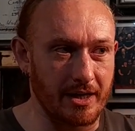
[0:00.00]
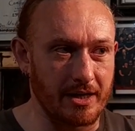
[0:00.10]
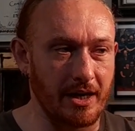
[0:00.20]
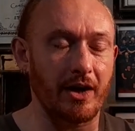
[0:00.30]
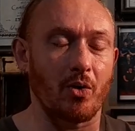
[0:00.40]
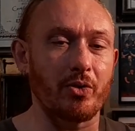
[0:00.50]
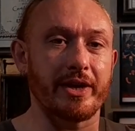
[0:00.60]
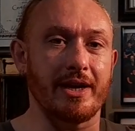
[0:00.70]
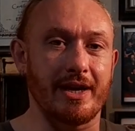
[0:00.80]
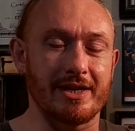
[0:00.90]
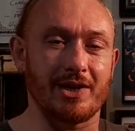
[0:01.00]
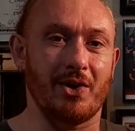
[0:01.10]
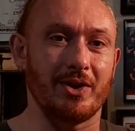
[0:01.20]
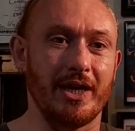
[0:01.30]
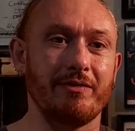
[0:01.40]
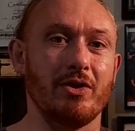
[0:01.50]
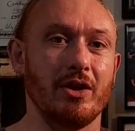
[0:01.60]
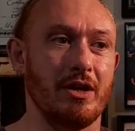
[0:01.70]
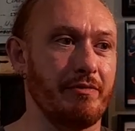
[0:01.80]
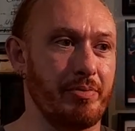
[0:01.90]
Not only is our
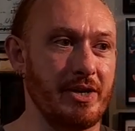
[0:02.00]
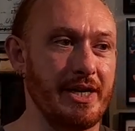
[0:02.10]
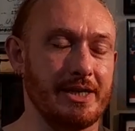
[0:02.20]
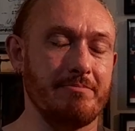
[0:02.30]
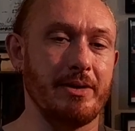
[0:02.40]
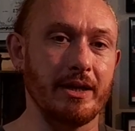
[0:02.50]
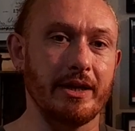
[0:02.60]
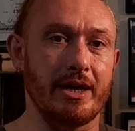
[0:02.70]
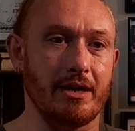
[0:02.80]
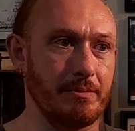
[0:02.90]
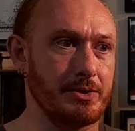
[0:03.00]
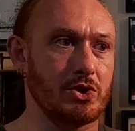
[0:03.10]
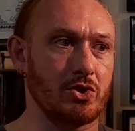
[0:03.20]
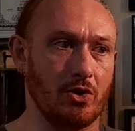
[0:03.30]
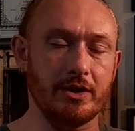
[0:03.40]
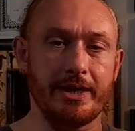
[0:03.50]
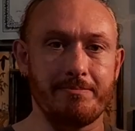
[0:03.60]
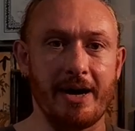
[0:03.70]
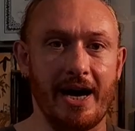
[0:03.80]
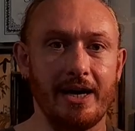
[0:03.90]
level of predictability absurdly
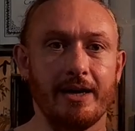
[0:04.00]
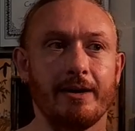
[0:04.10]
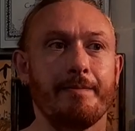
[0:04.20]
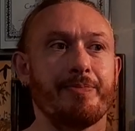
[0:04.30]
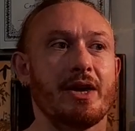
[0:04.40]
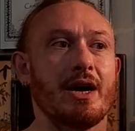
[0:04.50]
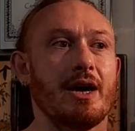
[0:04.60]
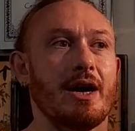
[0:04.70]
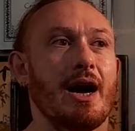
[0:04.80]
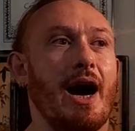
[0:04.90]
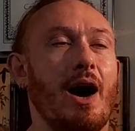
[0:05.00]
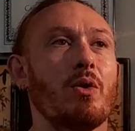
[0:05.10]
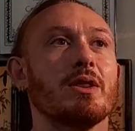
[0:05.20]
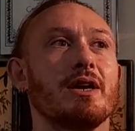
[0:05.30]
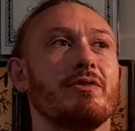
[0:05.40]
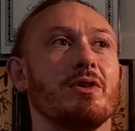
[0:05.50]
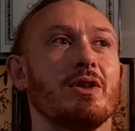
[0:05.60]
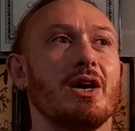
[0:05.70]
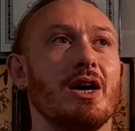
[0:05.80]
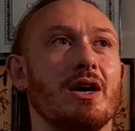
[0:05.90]
bad, our
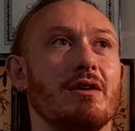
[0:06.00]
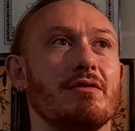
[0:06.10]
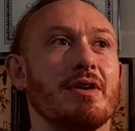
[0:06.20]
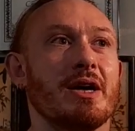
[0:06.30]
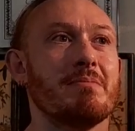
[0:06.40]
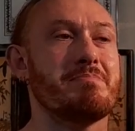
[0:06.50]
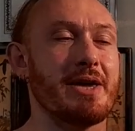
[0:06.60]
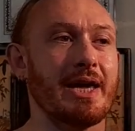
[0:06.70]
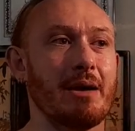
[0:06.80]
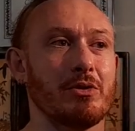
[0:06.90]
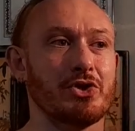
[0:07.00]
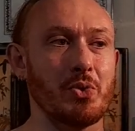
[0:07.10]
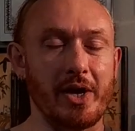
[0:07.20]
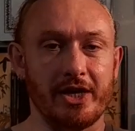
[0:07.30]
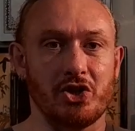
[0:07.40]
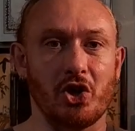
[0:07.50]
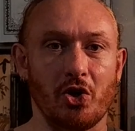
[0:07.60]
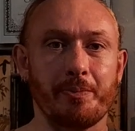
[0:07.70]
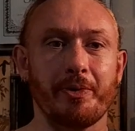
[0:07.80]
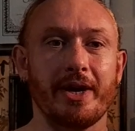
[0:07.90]
level of being able to
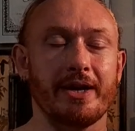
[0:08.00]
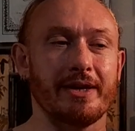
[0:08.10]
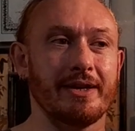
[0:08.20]
interpret